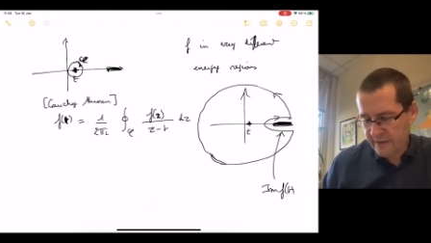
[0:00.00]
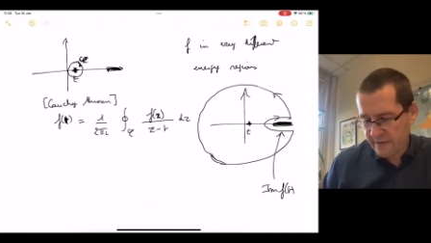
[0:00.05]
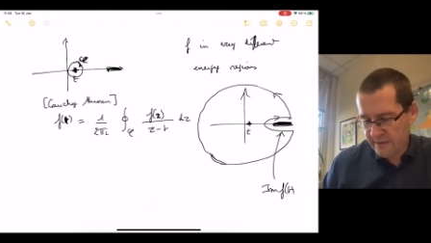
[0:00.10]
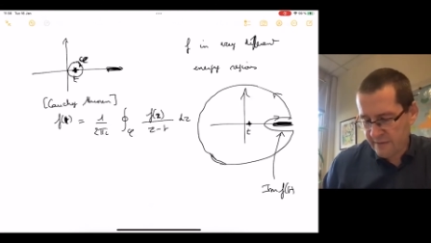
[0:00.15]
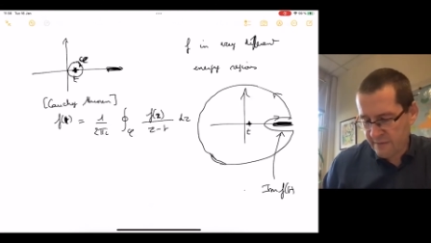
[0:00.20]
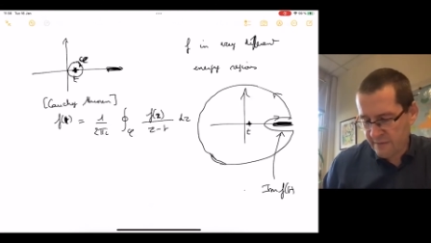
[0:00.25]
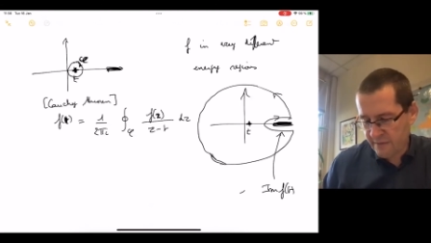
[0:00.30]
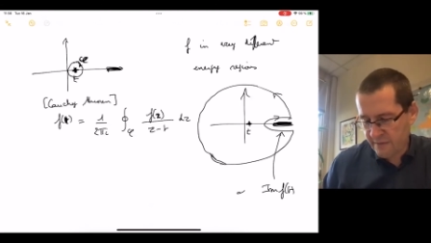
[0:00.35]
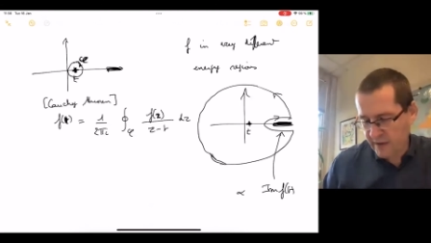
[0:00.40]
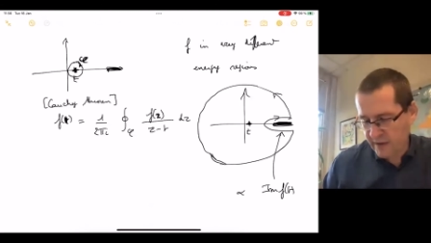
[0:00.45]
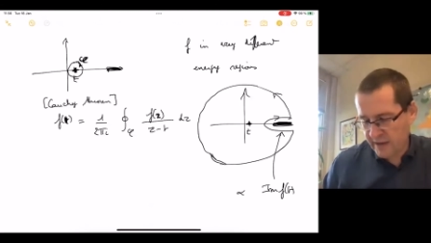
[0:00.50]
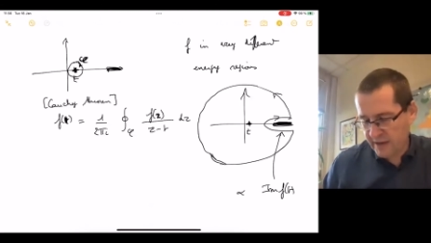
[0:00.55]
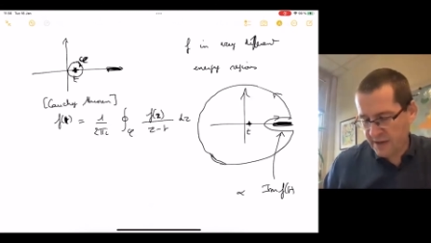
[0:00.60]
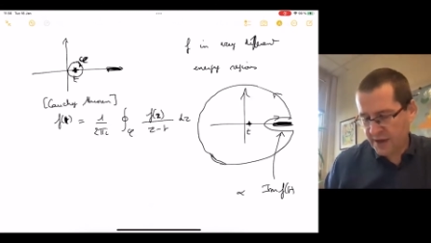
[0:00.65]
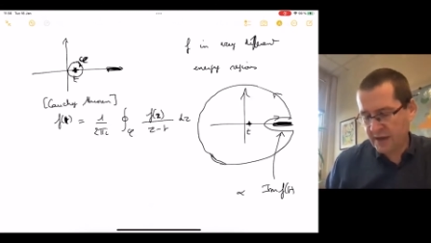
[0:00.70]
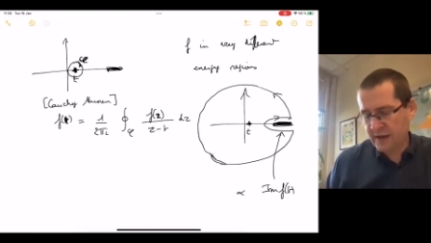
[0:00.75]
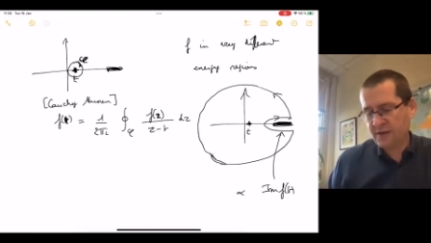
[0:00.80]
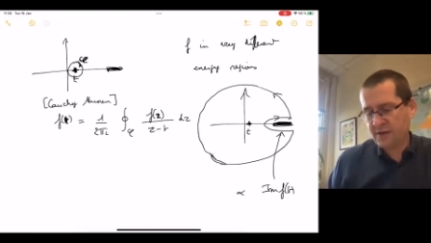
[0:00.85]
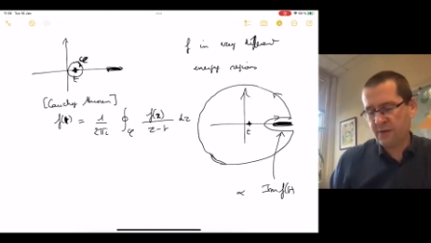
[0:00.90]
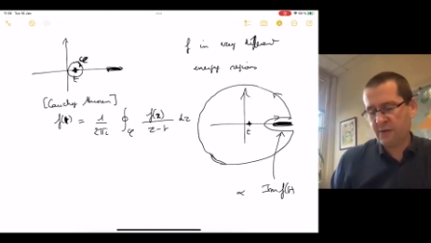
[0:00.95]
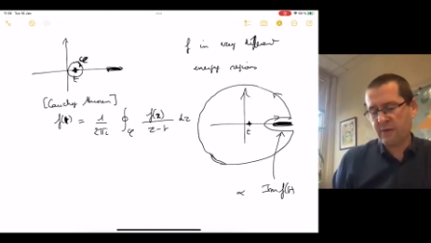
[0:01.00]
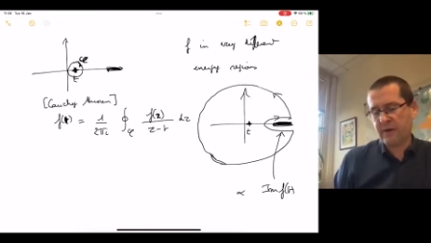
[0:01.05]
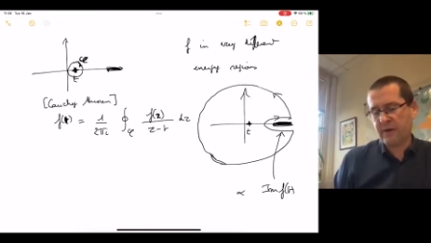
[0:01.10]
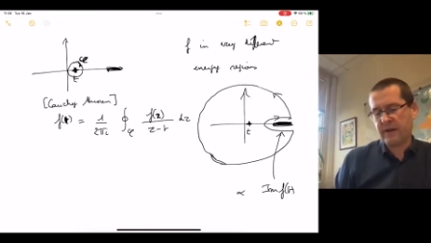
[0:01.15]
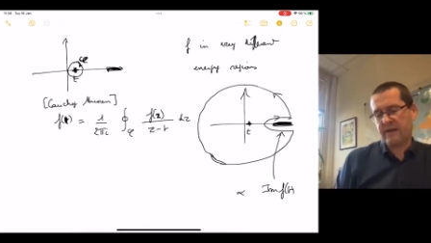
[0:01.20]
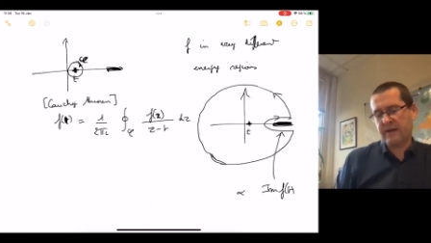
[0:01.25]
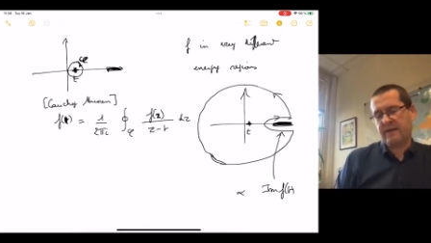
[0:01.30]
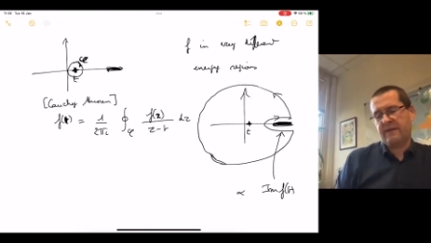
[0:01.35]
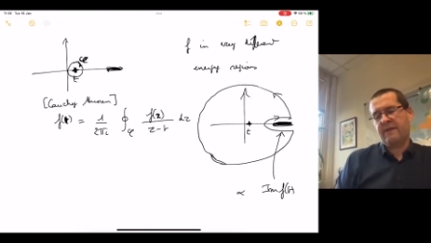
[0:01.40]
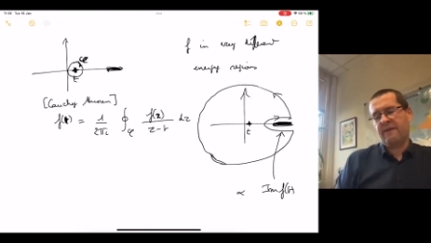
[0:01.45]
related to
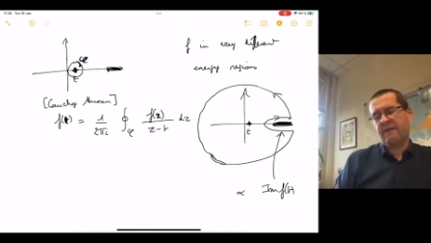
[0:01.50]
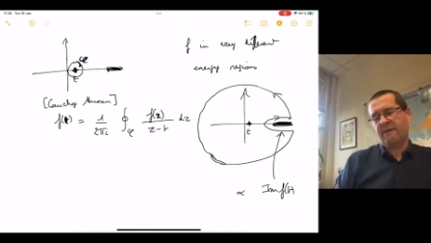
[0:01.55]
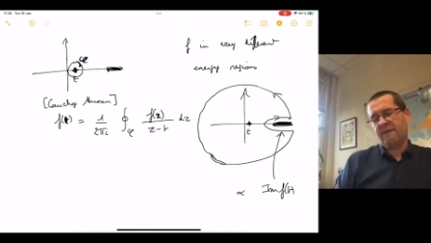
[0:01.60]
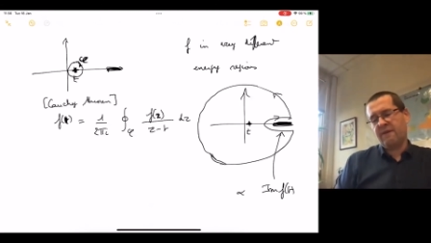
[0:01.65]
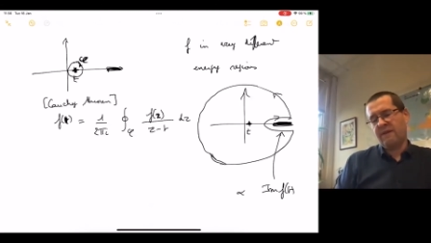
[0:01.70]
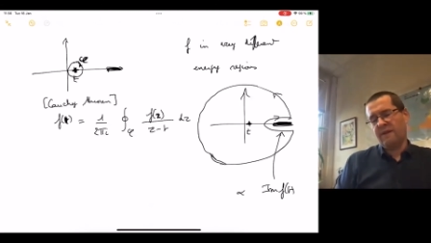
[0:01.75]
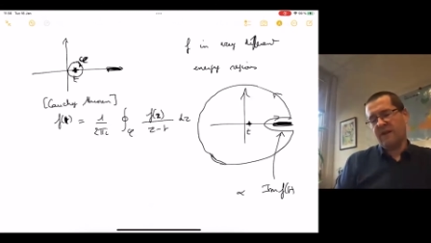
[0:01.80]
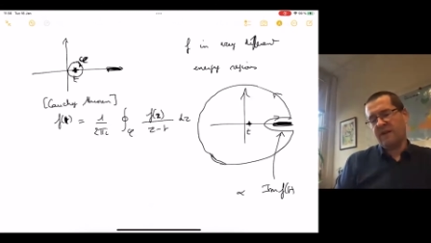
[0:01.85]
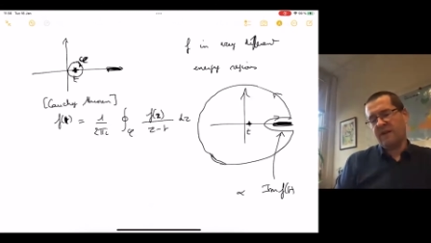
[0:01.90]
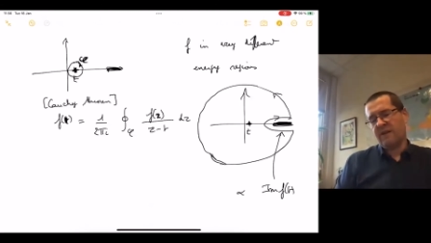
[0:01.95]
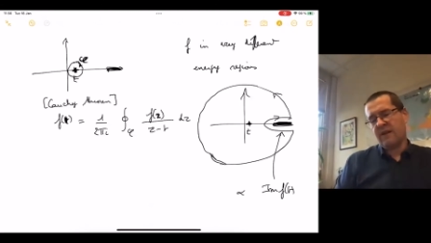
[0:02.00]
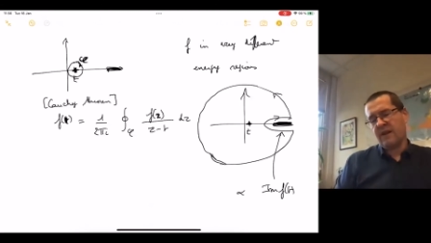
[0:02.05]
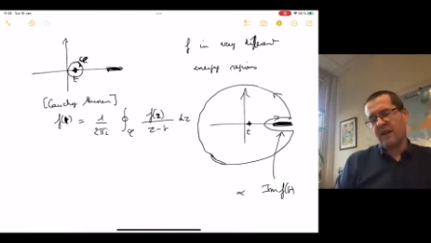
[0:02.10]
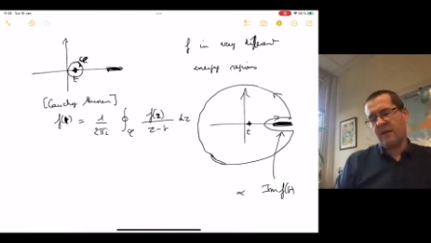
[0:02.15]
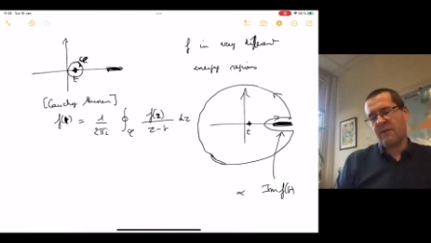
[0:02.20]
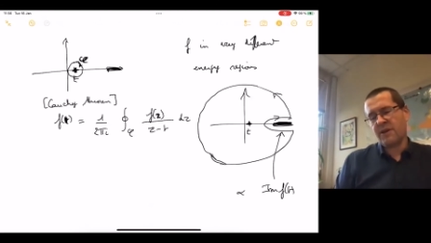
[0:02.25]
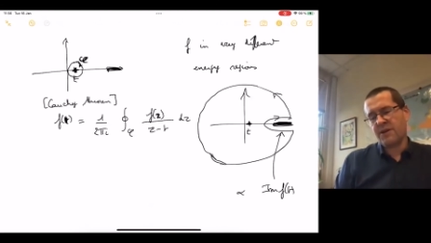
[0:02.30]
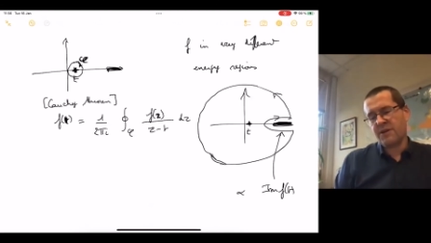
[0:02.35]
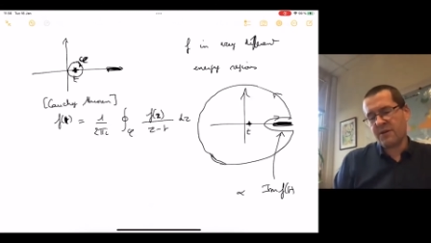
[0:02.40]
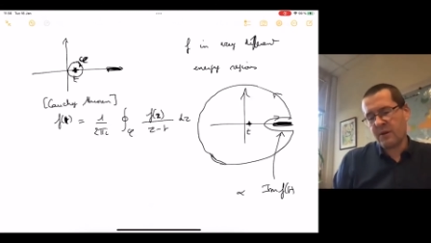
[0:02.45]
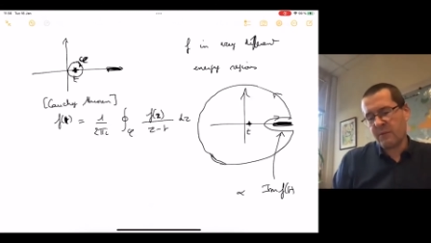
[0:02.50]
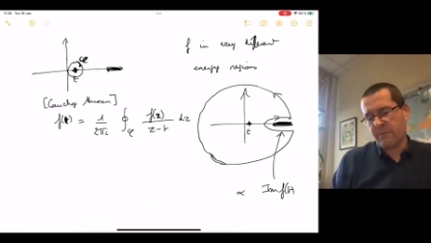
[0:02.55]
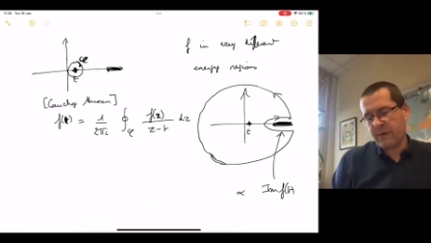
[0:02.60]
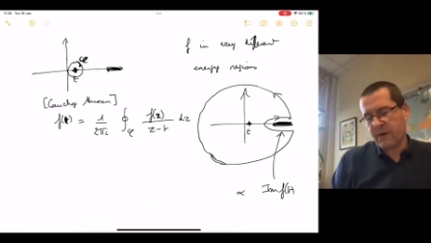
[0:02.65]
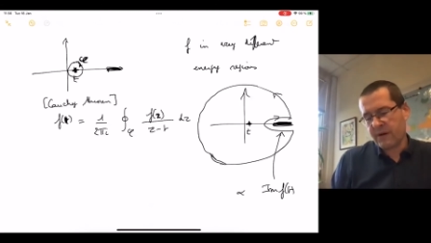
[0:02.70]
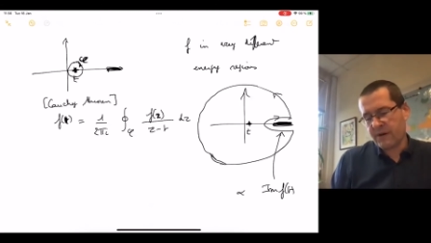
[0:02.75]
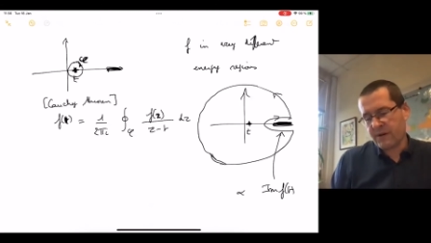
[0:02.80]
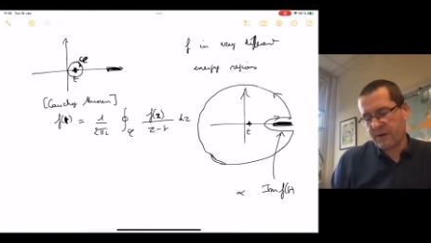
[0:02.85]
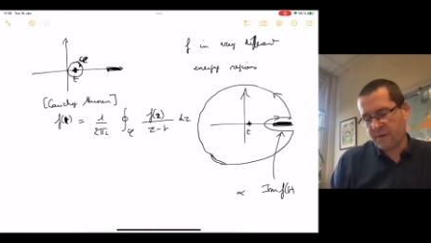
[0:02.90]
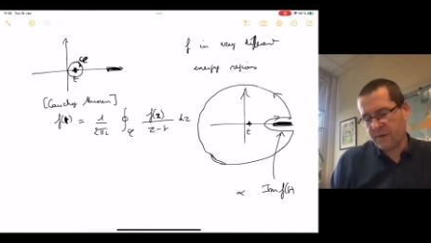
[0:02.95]
the imaginary
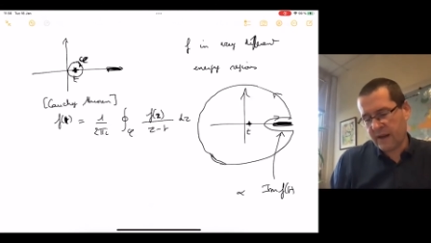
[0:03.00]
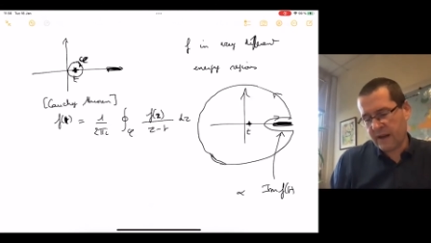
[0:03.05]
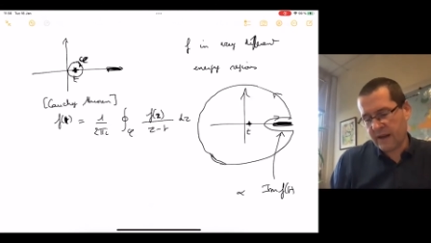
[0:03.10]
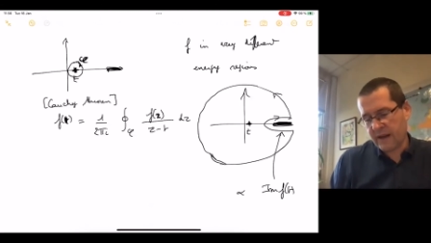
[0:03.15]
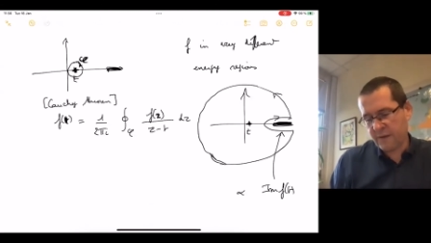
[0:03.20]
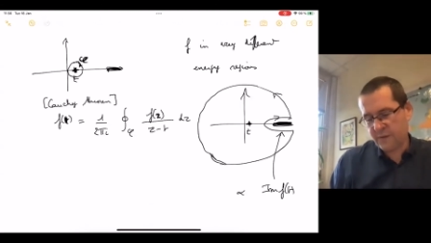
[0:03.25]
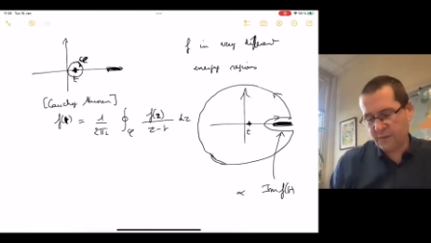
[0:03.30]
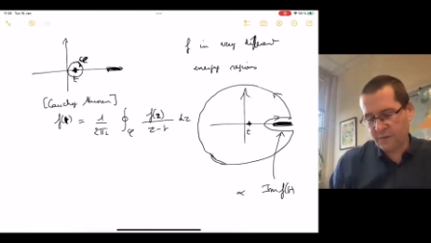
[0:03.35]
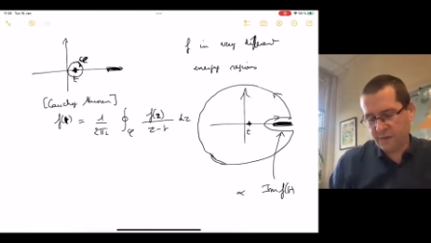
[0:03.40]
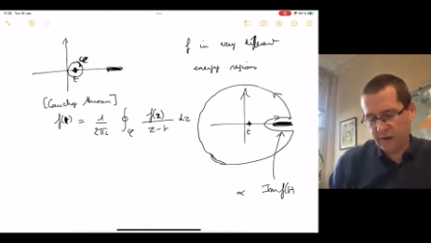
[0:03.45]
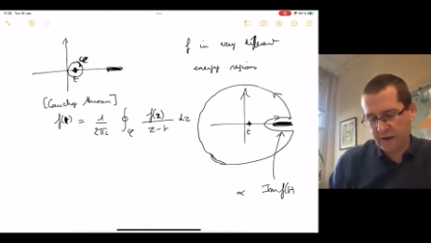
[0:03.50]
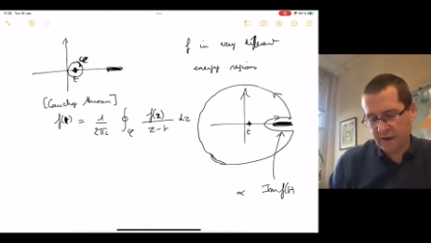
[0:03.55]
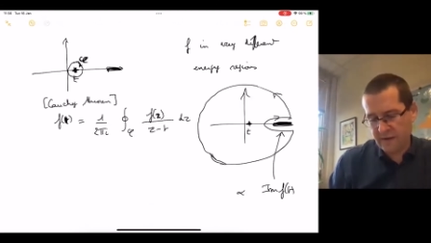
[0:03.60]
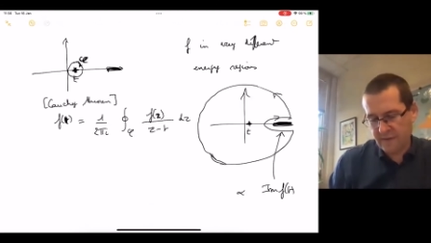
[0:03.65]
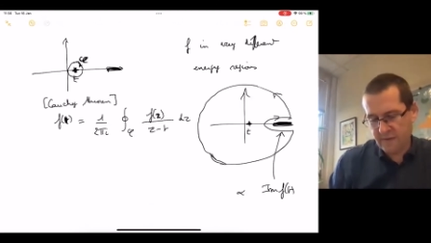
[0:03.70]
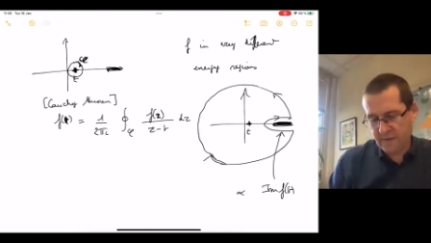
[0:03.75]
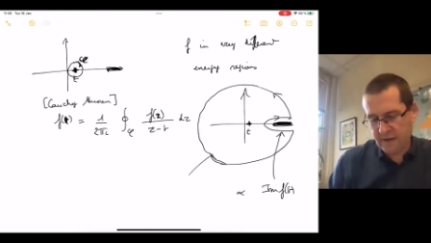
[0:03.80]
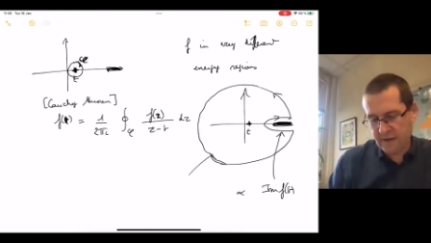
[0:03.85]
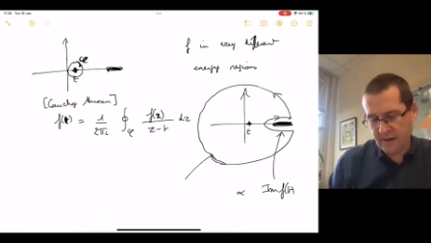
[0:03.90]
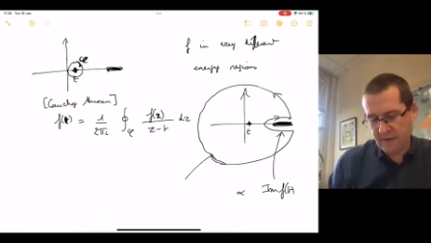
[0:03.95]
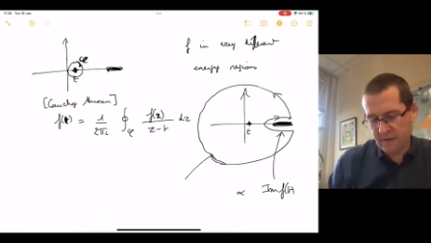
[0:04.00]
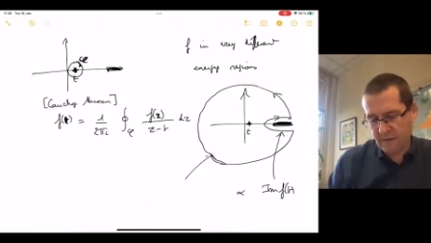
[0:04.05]
part of f, and then